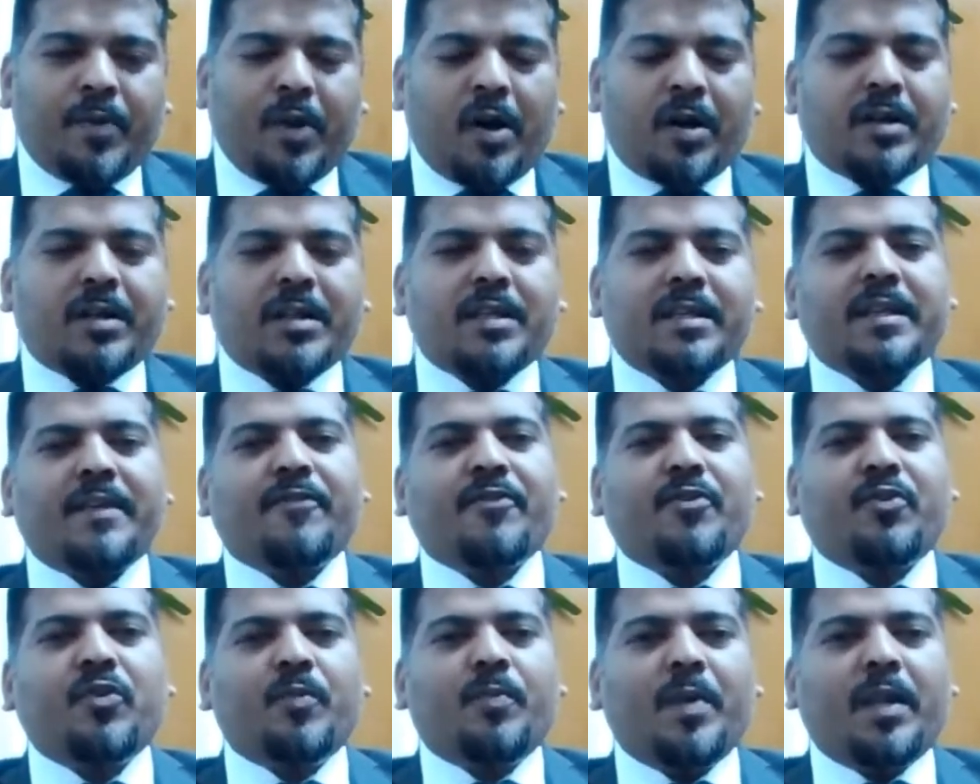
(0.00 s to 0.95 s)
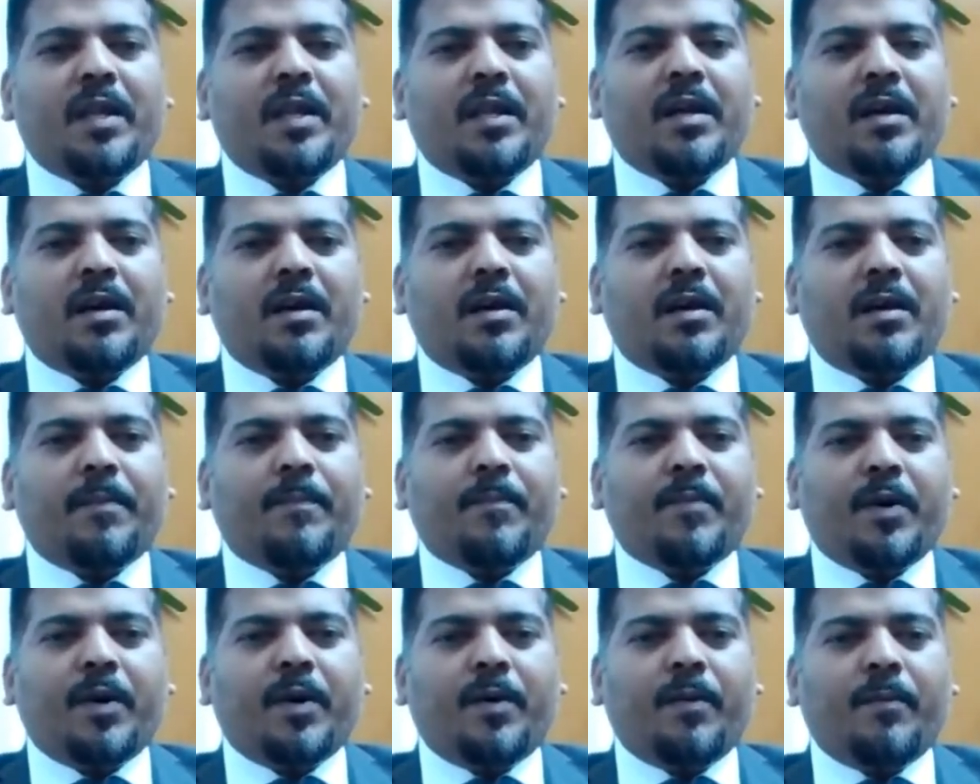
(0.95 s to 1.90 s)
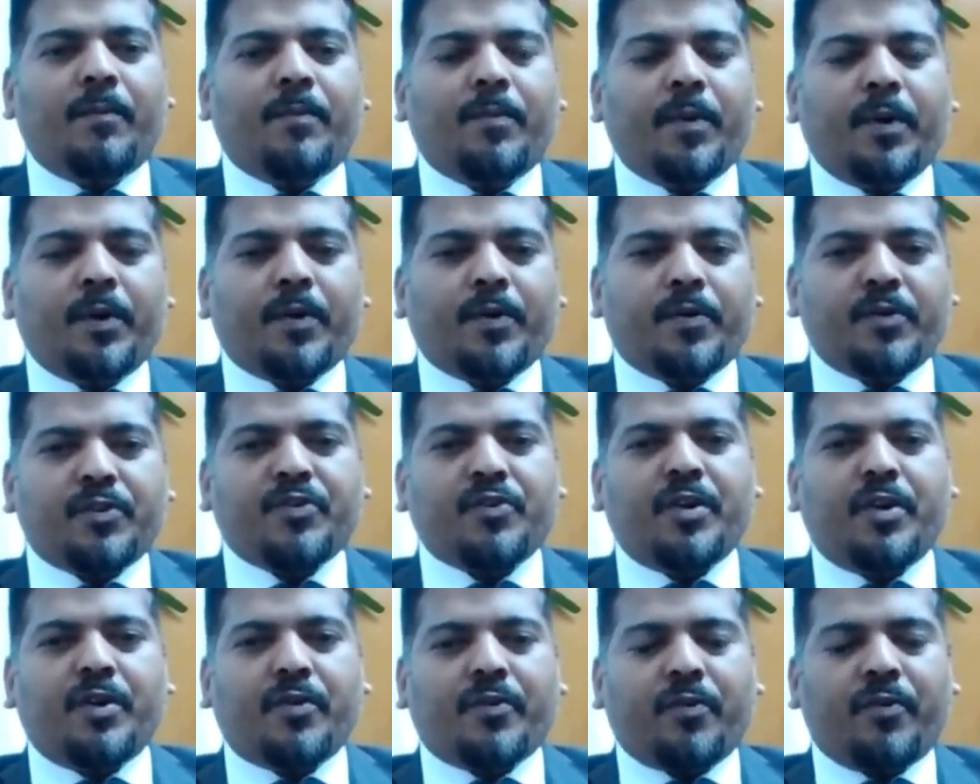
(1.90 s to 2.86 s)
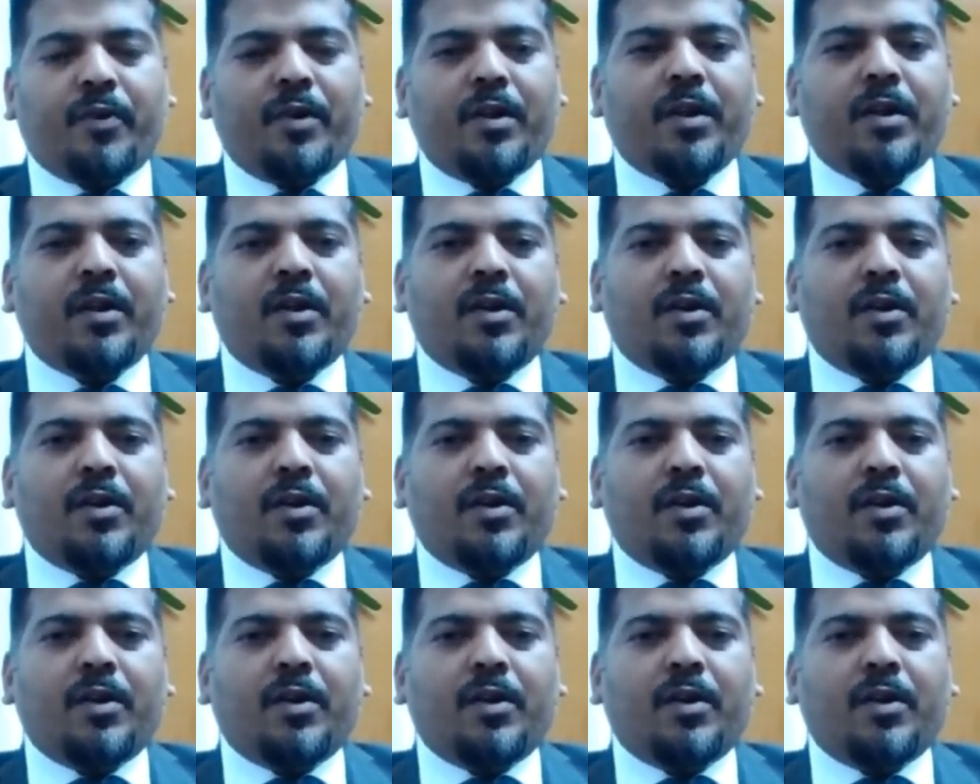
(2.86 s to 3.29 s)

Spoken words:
doctors have to play a crucial role.